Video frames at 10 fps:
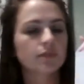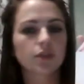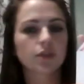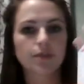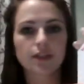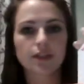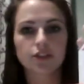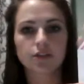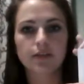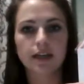So make
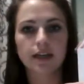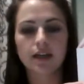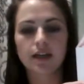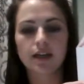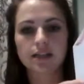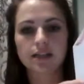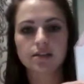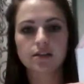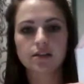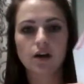sure and make it
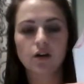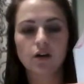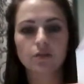nice, tall,